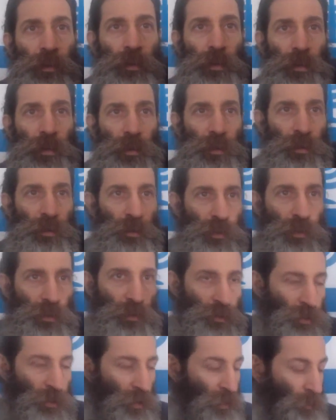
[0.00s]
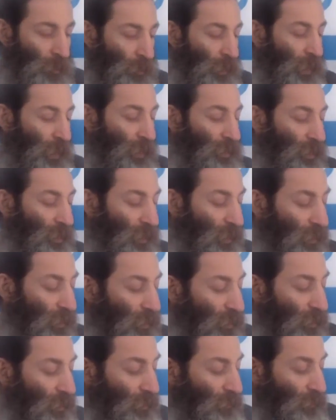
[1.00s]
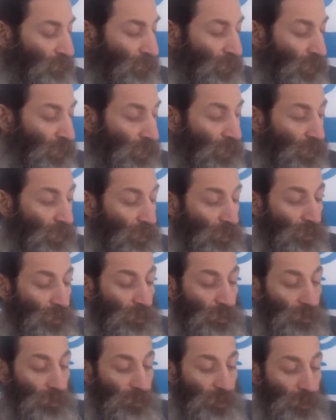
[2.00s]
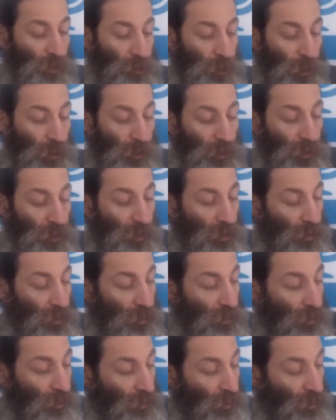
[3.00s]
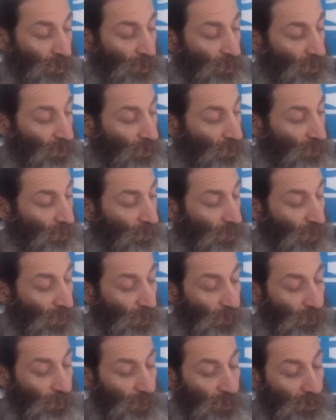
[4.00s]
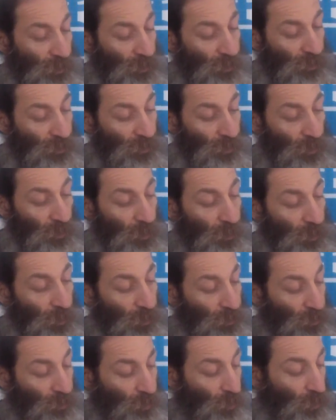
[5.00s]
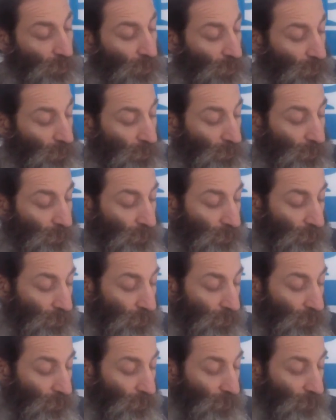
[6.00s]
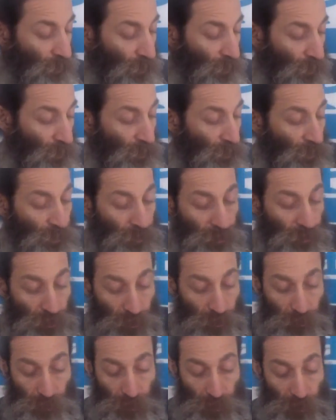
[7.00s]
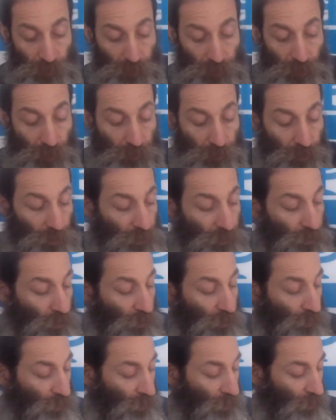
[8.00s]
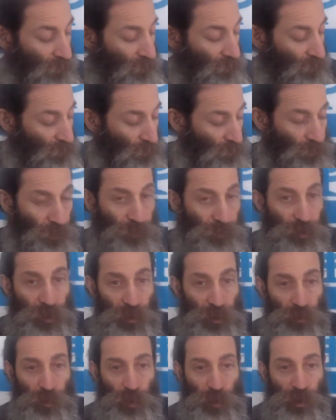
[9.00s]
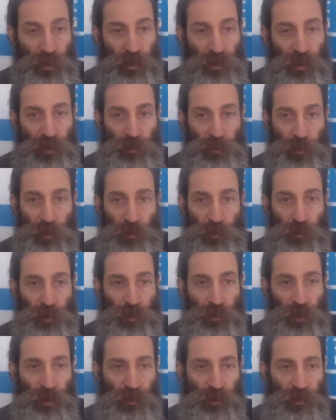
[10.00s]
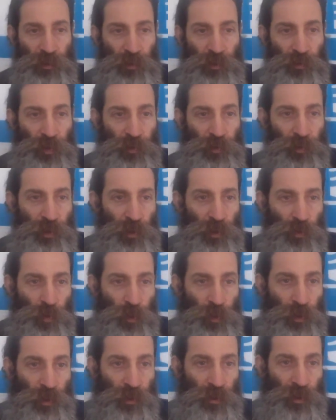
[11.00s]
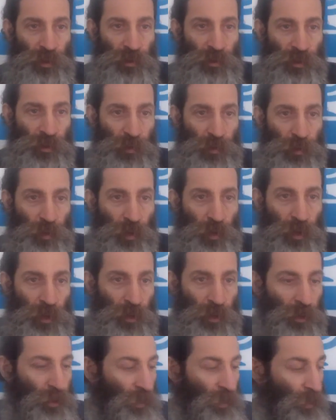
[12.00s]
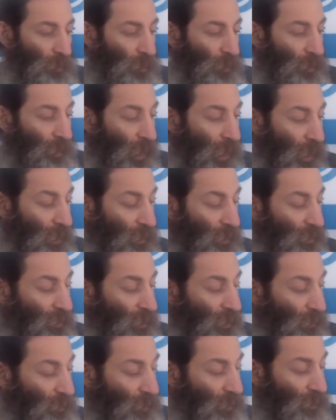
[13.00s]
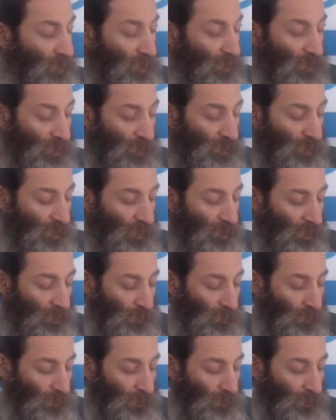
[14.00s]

is the amazing uh, spirit uh, of Yahweh just flowing through him. So uh, now we're going to turn to Exodus 15 26. We're going to read Exodus 15 26 this morning. But that is something to consider